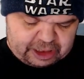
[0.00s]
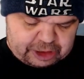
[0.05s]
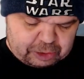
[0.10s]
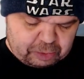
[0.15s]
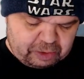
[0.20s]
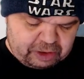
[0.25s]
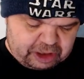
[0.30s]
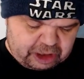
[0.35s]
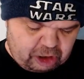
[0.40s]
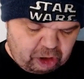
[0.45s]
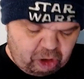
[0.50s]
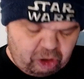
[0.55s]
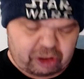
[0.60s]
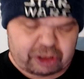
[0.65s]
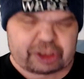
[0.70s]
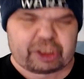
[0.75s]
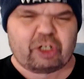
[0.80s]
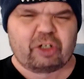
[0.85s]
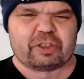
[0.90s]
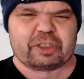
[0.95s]
really cool.
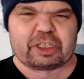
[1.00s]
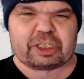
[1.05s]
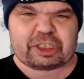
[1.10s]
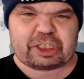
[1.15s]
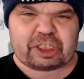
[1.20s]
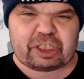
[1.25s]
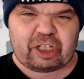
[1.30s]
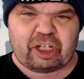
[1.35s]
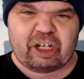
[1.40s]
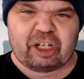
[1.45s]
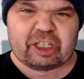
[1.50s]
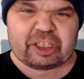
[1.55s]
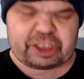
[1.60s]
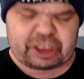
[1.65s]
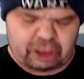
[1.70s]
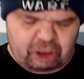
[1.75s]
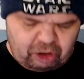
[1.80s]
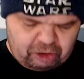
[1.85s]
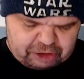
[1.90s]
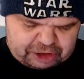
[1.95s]
It's called a
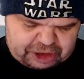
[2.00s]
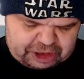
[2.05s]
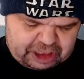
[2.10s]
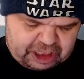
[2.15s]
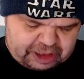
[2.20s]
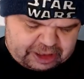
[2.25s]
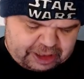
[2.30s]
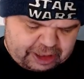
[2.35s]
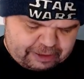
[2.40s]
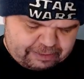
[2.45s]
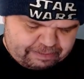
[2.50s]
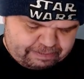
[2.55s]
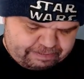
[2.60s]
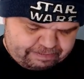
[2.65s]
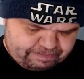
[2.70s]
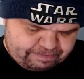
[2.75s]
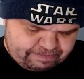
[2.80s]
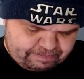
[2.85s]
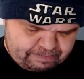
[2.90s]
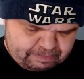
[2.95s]
skull signet.
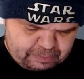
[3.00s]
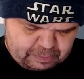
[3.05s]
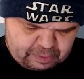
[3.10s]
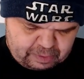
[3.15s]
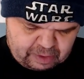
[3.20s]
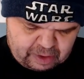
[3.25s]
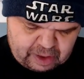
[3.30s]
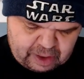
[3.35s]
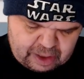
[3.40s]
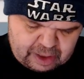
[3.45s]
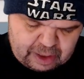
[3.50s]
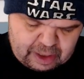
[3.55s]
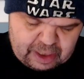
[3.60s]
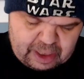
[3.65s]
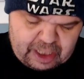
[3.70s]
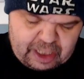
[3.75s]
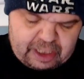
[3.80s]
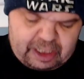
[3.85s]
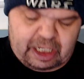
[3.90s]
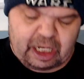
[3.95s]

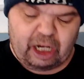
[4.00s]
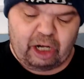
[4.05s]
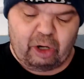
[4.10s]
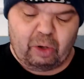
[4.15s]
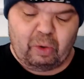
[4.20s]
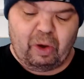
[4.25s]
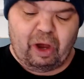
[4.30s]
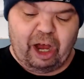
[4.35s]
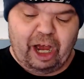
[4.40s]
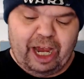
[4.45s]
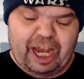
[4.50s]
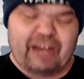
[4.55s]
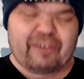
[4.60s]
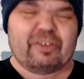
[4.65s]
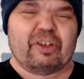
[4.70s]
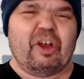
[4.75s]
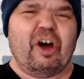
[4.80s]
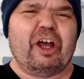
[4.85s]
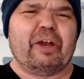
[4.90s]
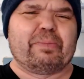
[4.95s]
Now, I have a
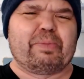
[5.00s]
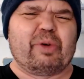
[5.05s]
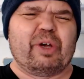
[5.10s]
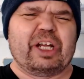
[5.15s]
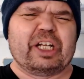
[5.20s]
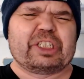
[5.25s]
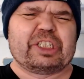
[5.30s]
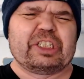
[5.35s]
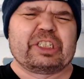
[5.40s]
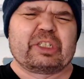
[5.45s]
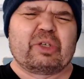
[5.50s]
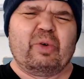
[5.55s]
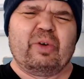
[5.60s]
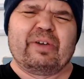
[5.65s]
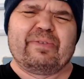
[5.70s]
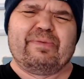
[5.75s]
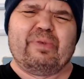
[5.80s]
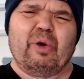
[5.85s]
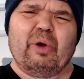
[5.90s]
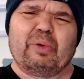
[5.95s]
lot of predictions going
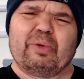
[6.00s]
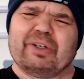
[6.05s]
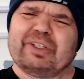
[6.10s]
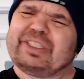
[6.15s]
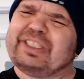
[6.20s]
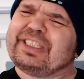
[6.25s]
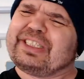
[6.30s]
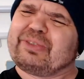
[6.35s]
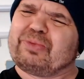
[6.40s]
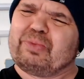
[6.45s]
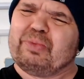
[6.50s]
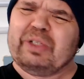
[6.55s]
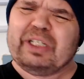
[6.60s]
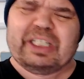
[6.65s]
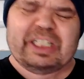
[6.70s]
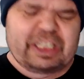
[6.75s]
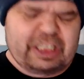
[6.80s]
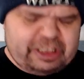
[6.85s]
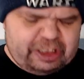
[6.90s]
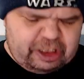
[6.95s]
forward. This
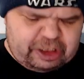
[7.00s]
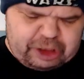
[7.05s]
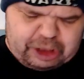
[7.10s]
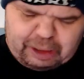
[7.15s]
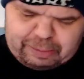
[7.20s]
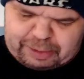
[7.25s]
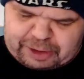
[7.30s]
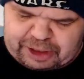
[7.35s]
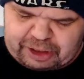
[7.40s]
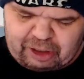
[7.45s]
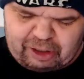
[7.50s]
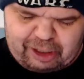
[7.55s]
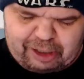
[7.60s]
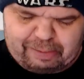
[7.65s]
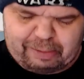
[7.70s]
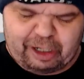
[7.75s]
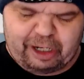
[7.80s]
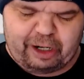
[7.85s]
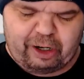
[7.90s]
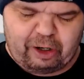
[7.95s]
really jump-started
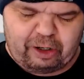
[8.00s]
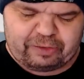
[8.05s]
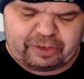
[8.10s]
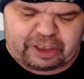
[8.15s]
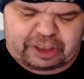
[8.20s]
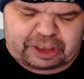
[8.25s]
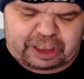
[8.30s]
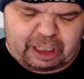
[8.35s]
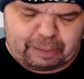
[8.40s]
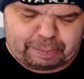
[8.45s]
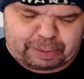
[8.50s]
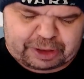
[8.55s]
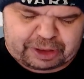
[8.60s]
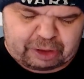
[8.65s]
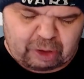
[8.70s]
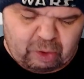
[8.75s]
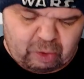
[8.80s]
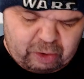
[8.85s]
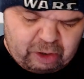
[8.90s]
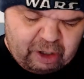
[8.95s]
my heart, this
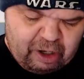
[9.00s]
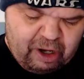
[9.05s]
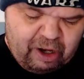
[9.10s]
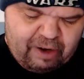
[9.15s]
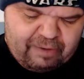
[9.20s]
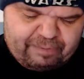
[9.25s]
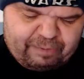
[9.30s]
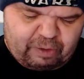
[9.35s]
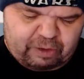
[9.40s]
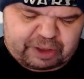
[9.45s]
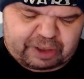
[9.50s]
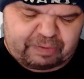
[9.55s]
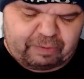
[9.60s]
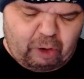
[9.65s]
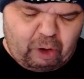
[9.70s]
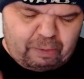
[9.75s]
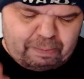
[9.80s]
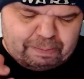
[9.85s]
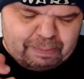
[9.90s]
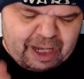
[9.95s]
episode. First of
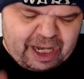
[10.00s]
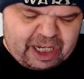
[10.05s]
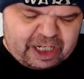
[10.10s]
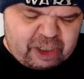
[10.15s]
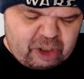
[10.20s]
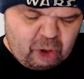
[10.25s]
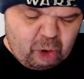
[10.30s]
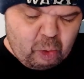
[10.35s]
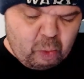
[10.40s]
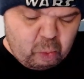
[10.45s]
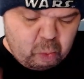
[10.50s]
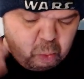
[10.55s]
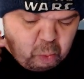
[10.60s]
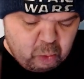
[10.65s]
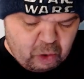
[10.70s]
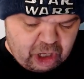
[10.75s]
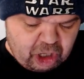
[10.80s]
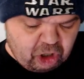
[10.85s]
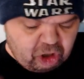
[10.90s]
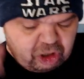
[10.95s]
all, Mando
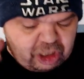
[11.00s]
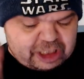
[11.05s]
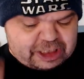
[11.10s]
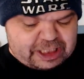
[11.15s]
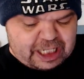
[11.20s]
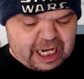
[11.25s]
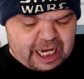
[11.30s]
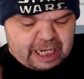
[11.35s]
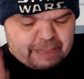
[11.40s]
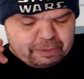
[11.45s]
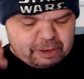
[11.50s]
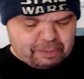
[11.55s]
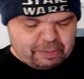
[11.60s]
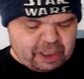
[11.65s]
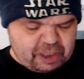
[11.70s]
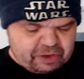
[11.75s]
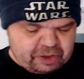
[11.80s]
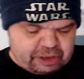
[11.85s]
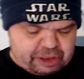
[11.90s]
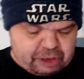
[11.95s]
will tame the
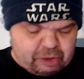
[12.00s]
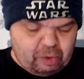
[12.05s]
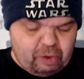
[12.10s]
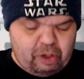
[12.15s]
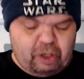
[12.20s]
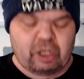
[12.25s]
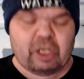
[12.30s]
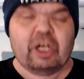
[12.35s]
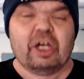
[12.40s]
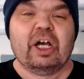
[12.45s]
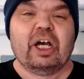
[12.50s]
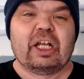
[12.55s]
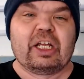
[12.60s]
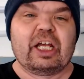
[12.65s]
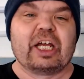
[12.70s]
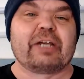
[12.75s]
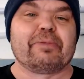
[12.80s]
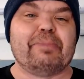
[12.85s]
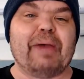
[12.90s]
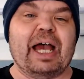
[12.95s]
Mythosaur
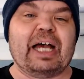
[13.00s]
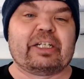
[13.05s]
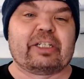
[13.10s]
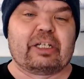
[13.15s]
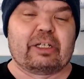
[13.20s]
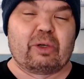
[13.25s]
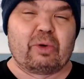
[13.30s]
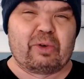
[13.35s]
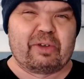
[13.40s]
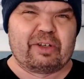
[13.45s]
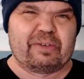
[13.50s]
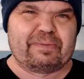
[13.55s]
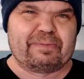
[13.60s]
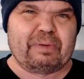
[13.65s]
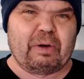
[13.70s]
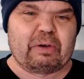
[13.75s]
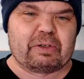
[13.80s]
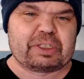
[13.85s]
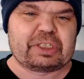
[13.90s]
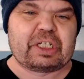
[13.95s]
like Mandalore the
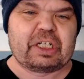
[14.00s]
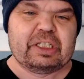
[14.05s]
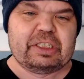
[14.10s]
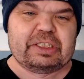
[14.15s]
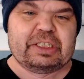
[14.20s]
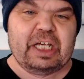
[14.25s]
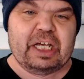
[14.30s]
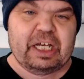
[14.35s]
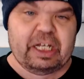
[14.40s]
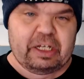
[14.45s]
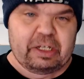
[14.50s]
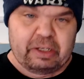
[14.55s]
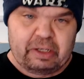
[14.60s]
First did